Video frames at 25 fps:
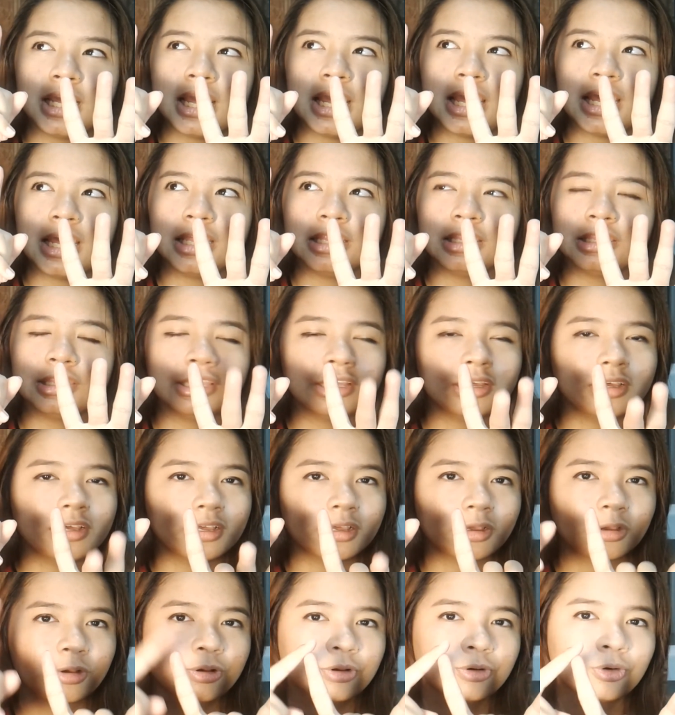and
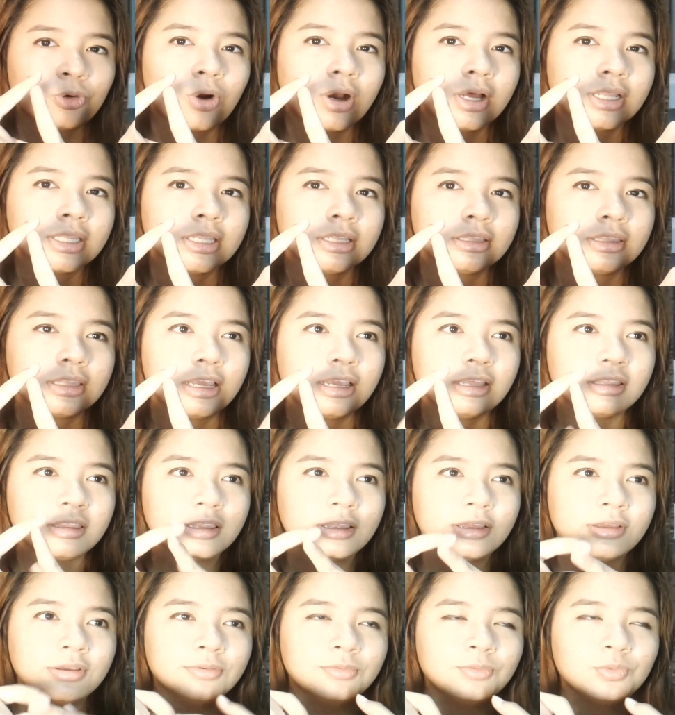the
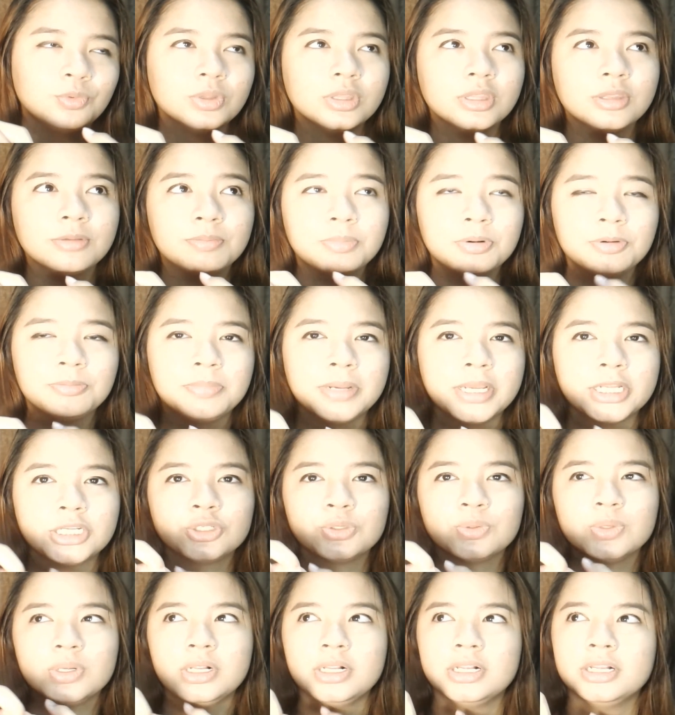quantitative with the
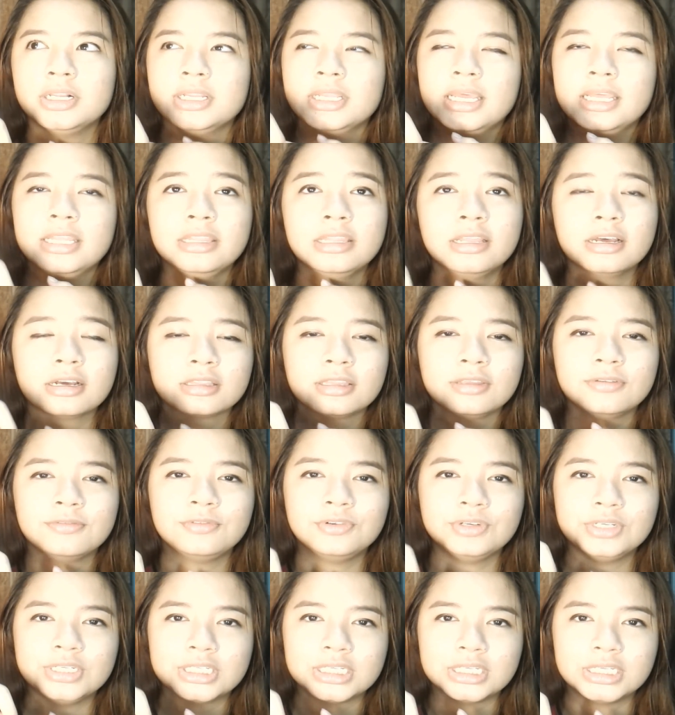perpetual inductive
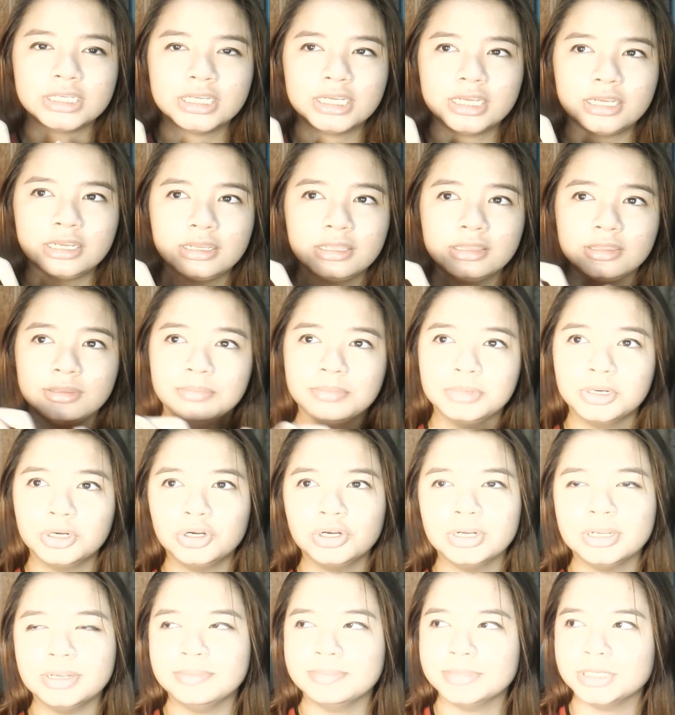reasoning and the
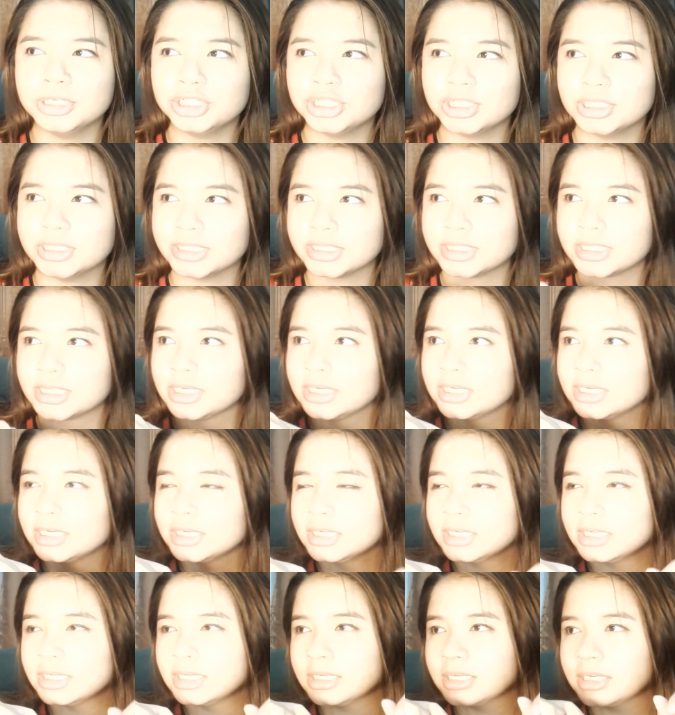mirror images,
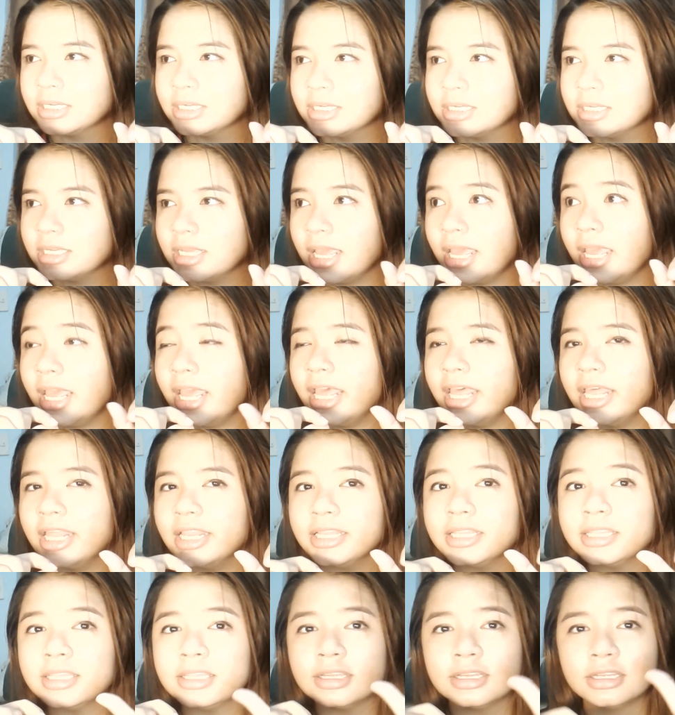
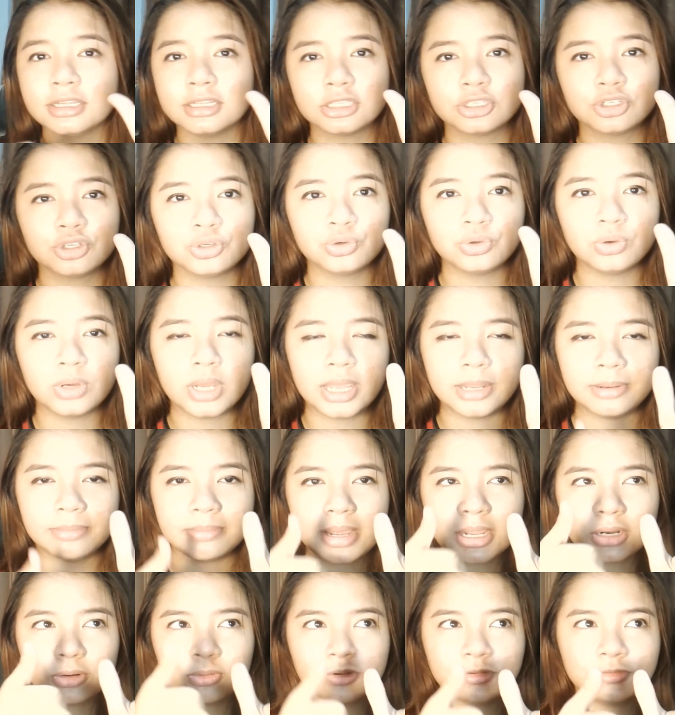and the 2
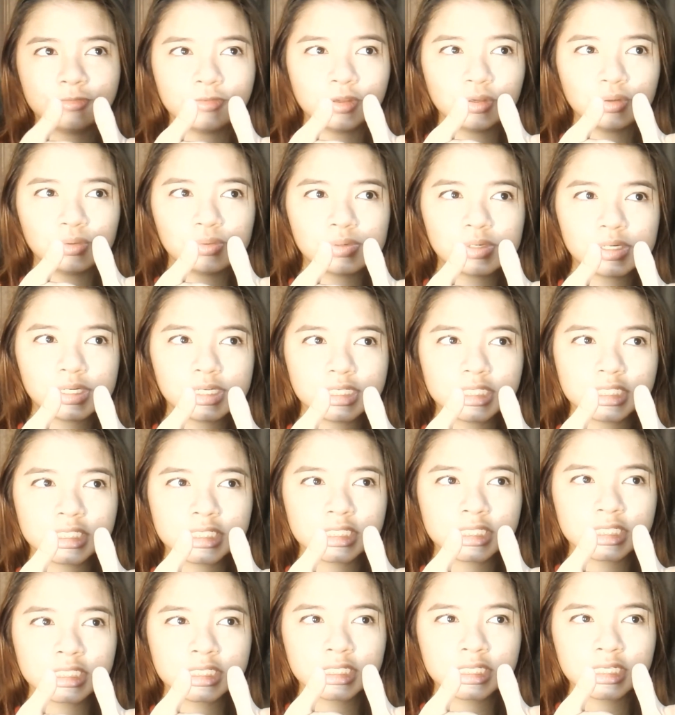NMAT
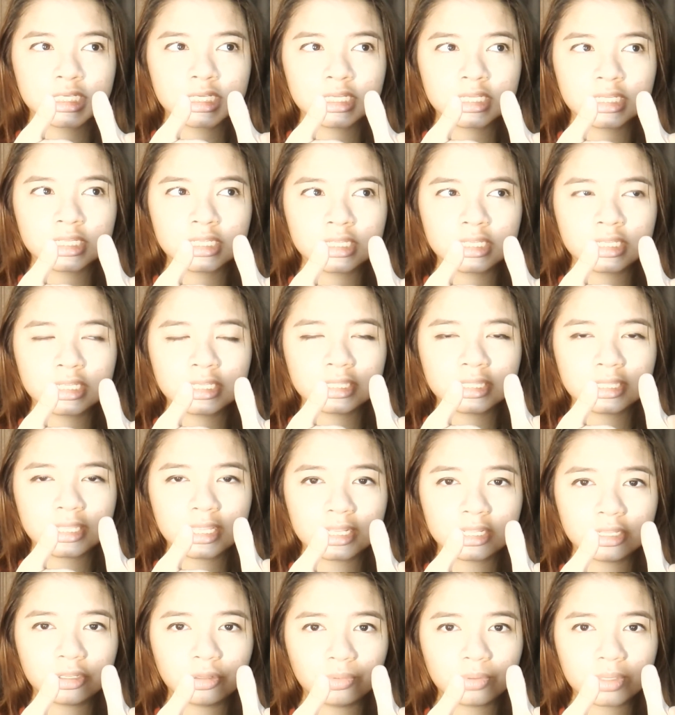reviewers
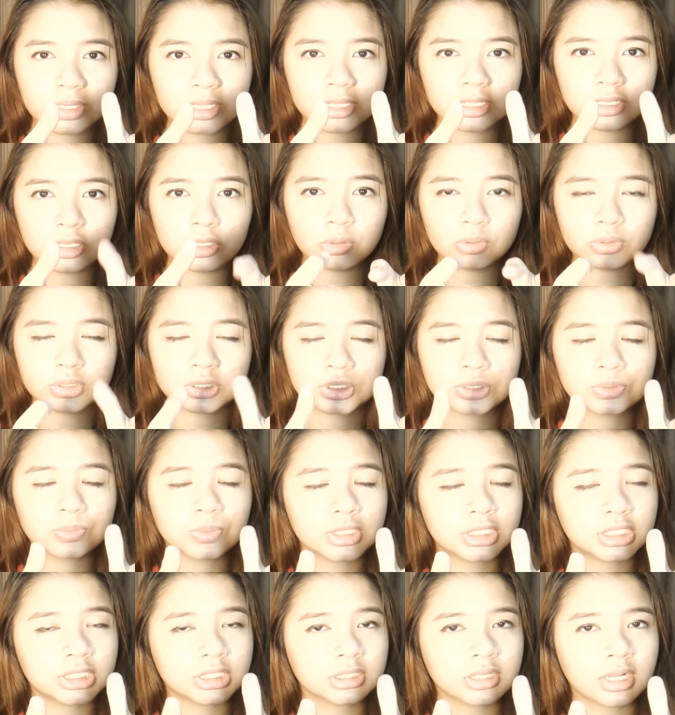that you can use,
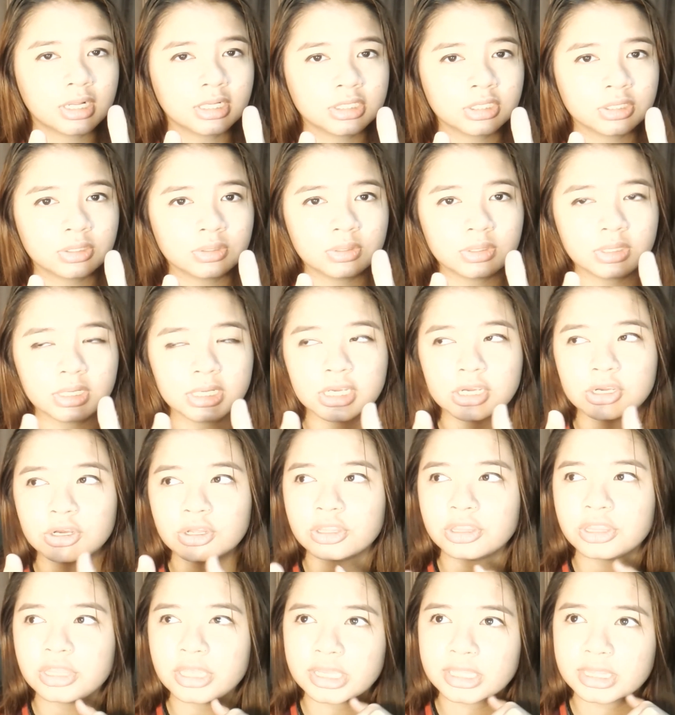which is also a
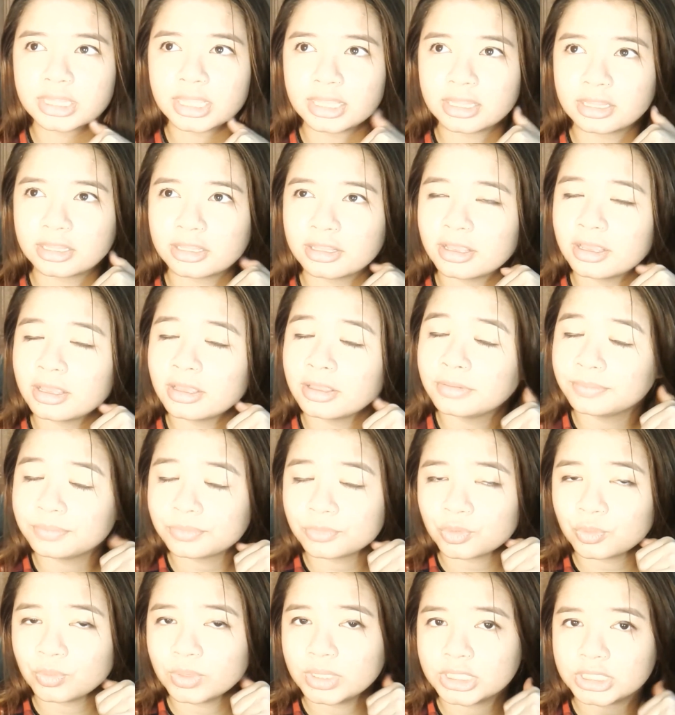good thing
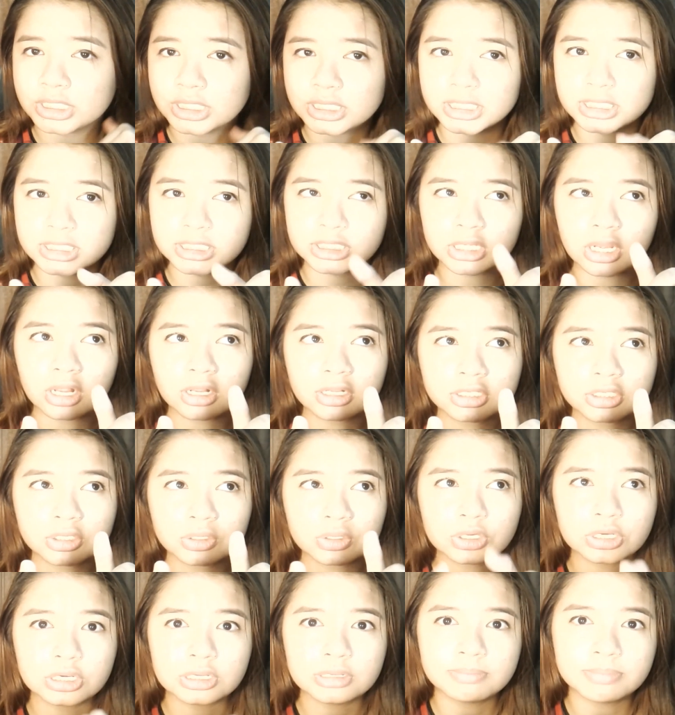which is also
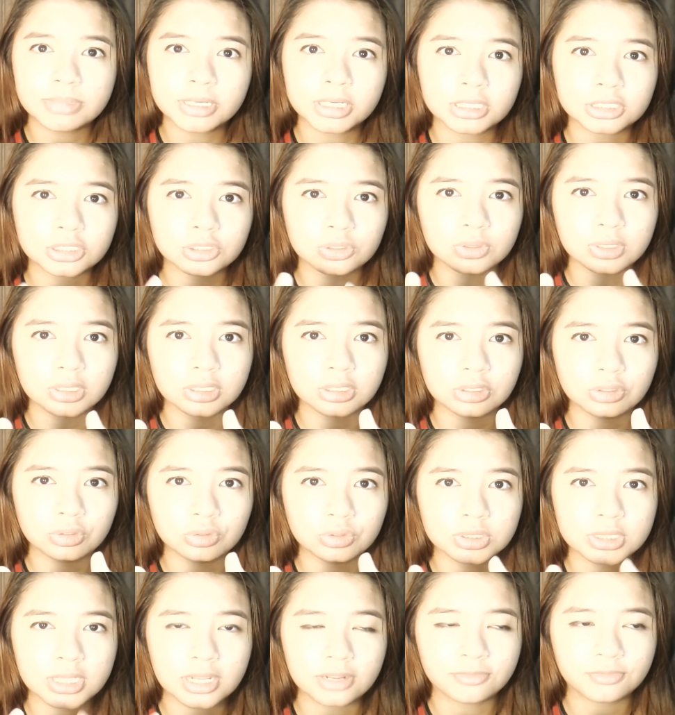good because you can
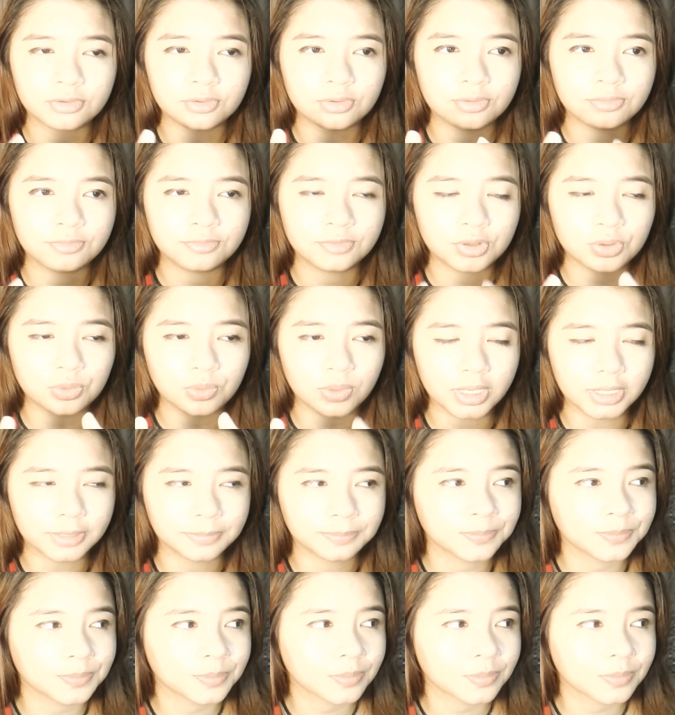use that for reviewing.